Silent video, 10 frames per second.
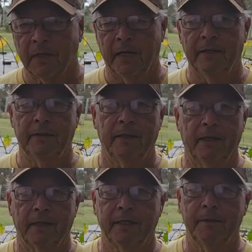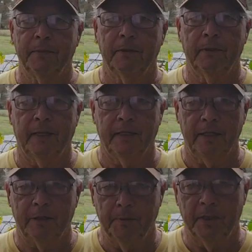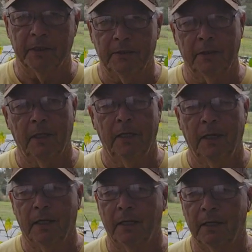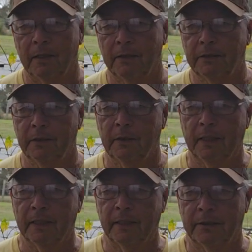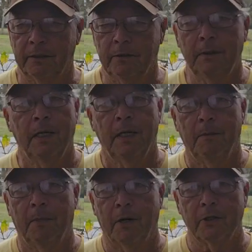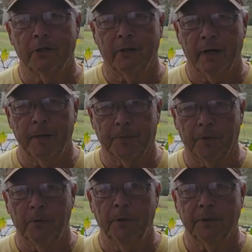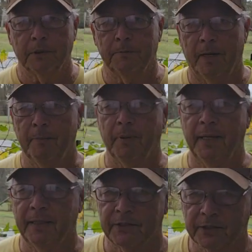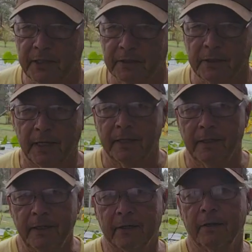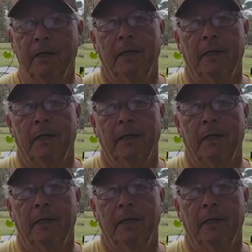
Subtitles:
And then I'll keep doing that each month until I get to March or April, which is my planting season down here.